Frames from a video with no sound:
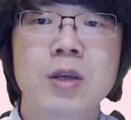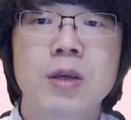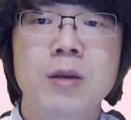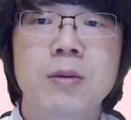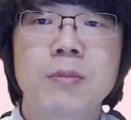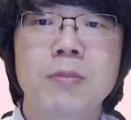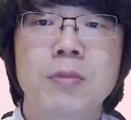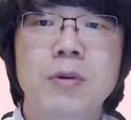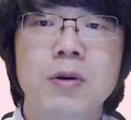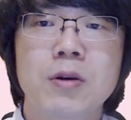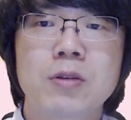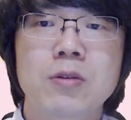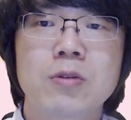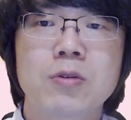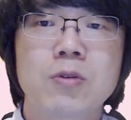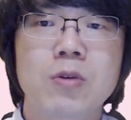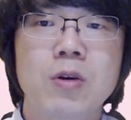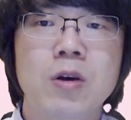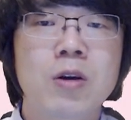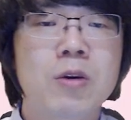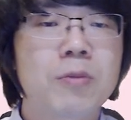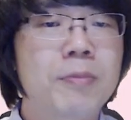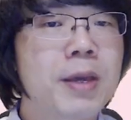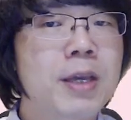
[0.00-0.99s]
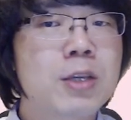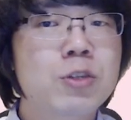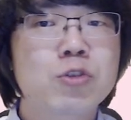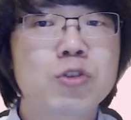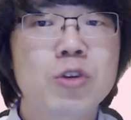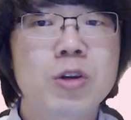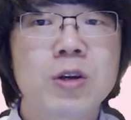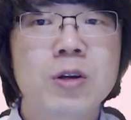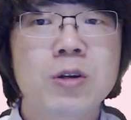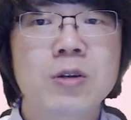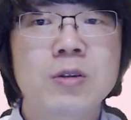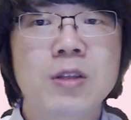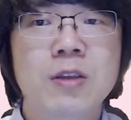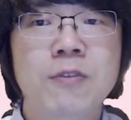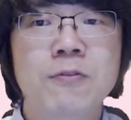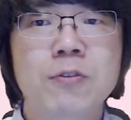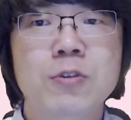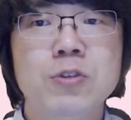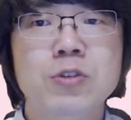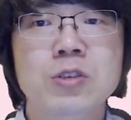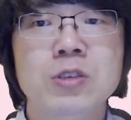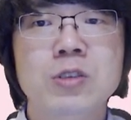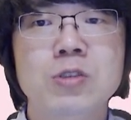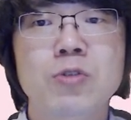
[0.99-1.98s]
but make sure if
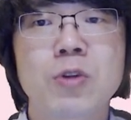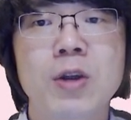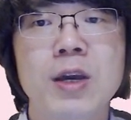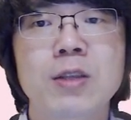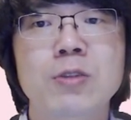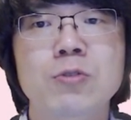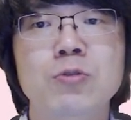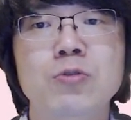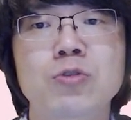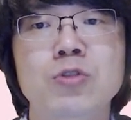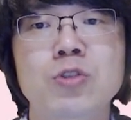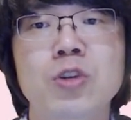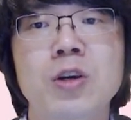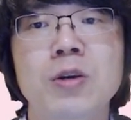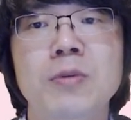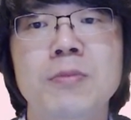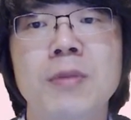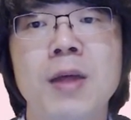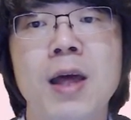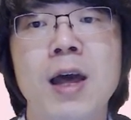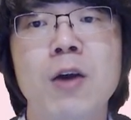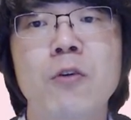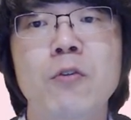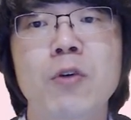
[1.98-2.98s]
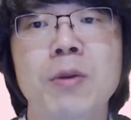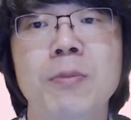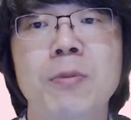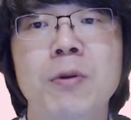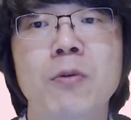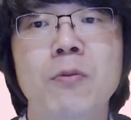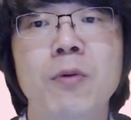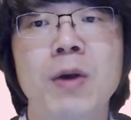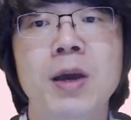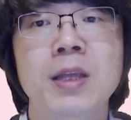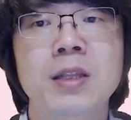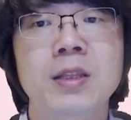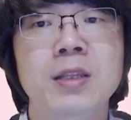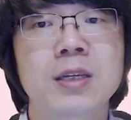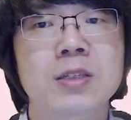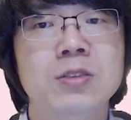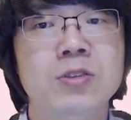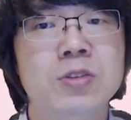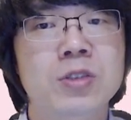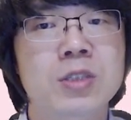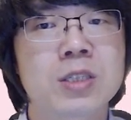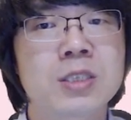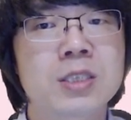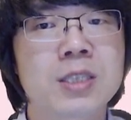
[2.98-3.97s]
you just try to jump, however white has
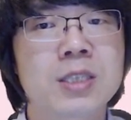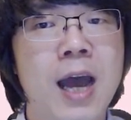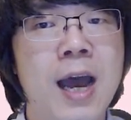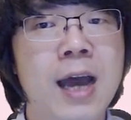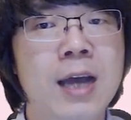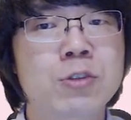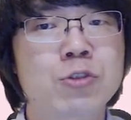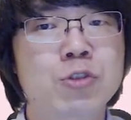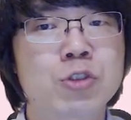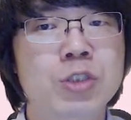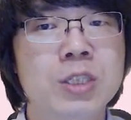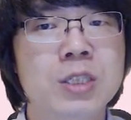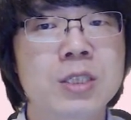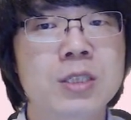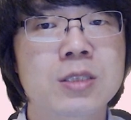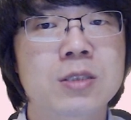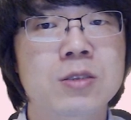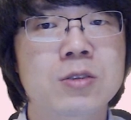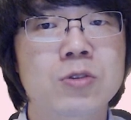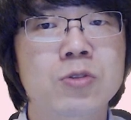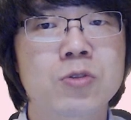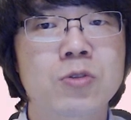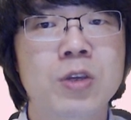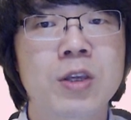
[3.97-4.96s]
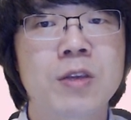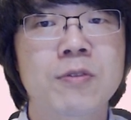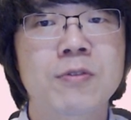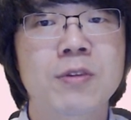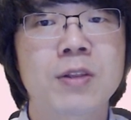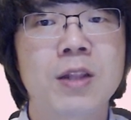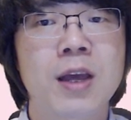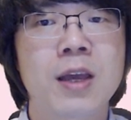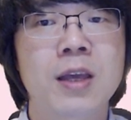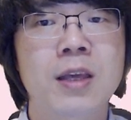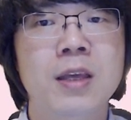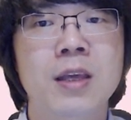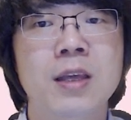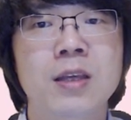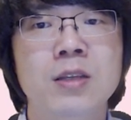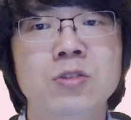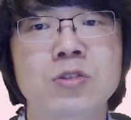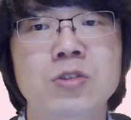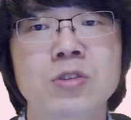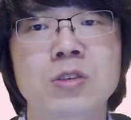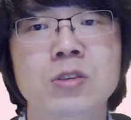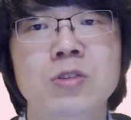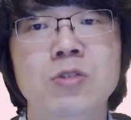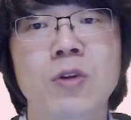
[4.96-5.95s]
this Aji, so even I can
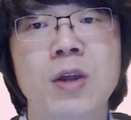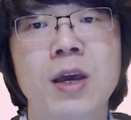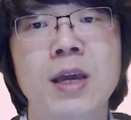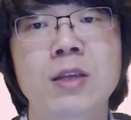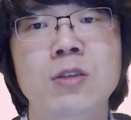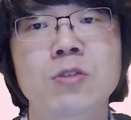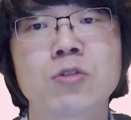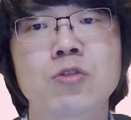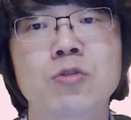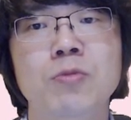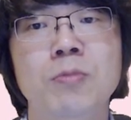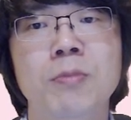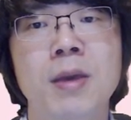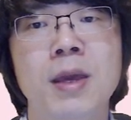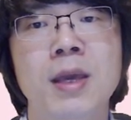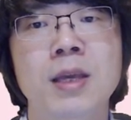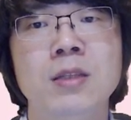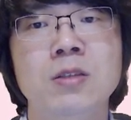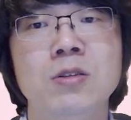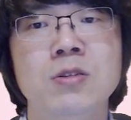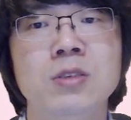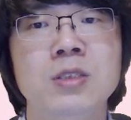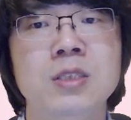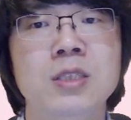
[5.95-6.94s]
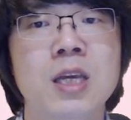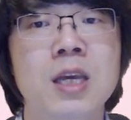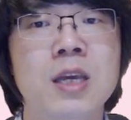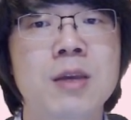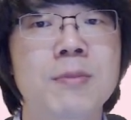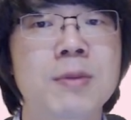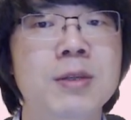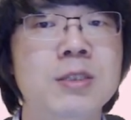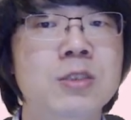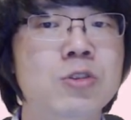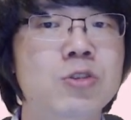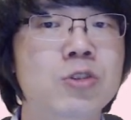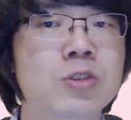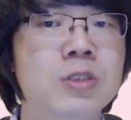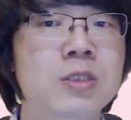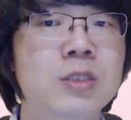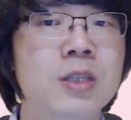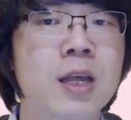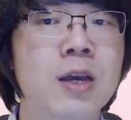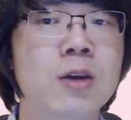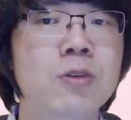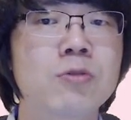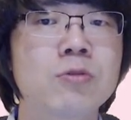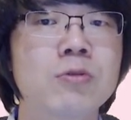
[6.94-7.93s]
just try to make the same as just
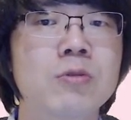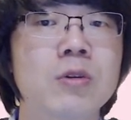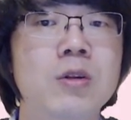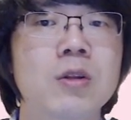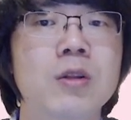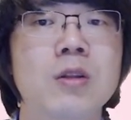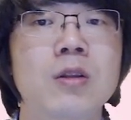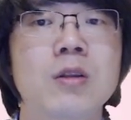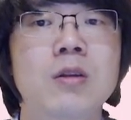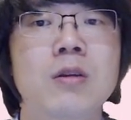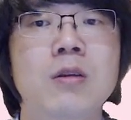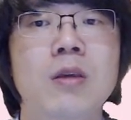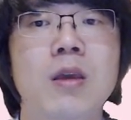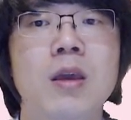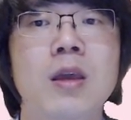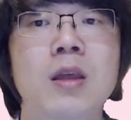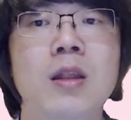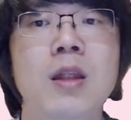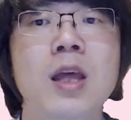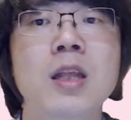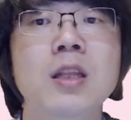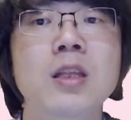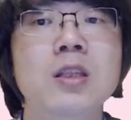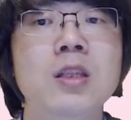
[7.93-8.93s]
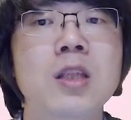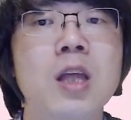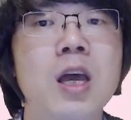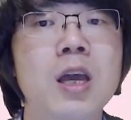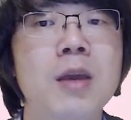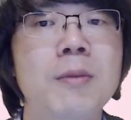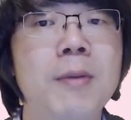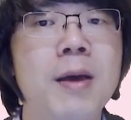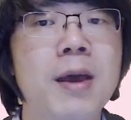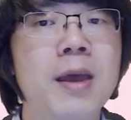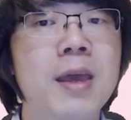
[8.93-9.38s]
now. And anytime I